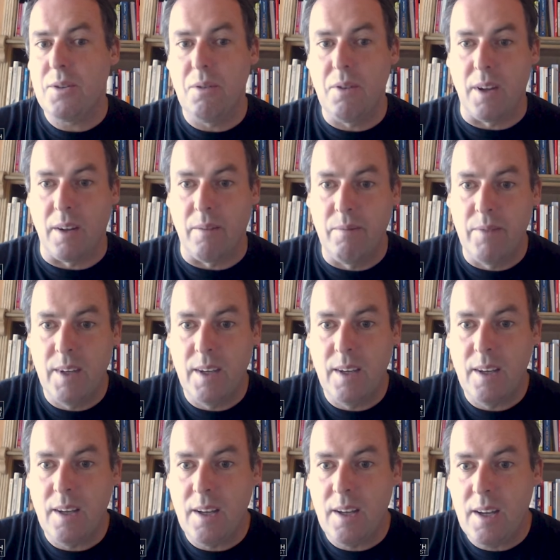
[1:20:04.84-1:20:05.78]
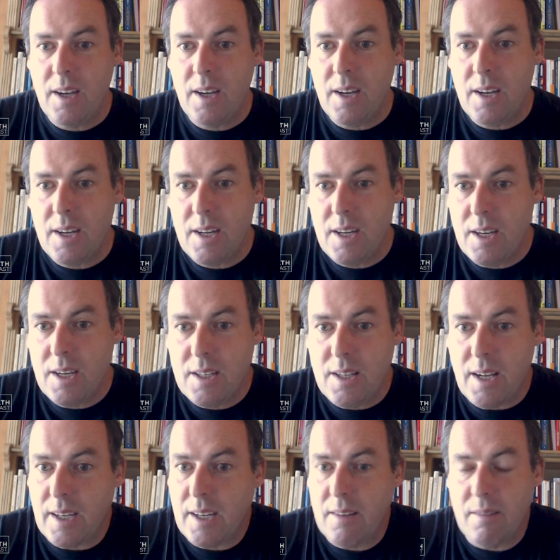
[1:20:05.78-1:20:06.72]
holding.
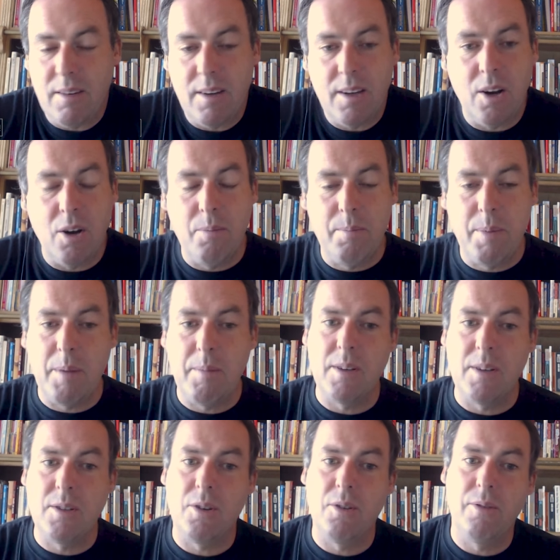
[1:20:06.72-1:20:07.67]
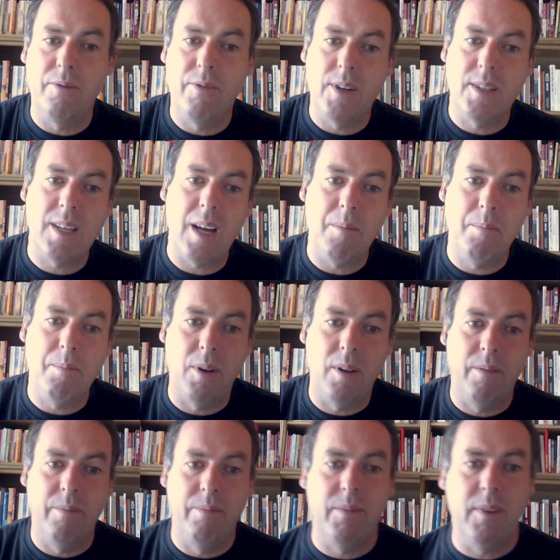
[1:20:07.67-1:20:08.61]
Like, you know, people do, for
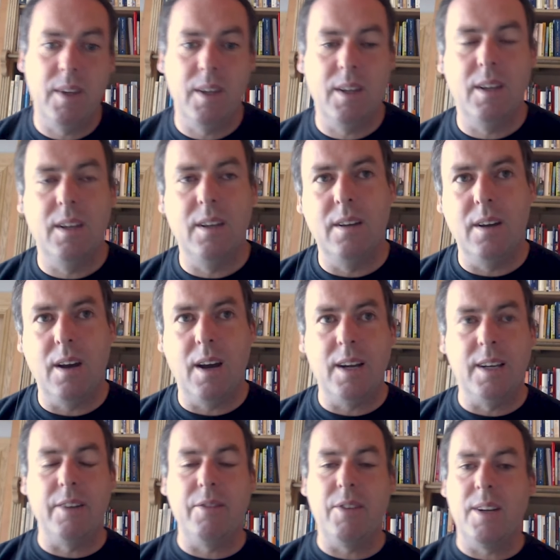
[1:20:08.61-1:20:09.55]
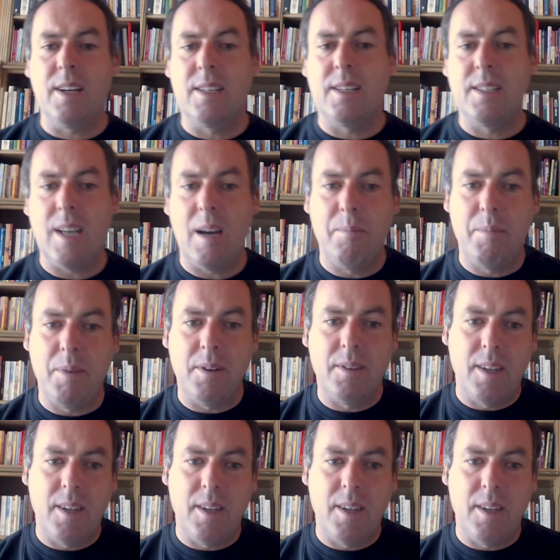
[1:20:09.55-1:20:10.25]
example, I'll give you an example.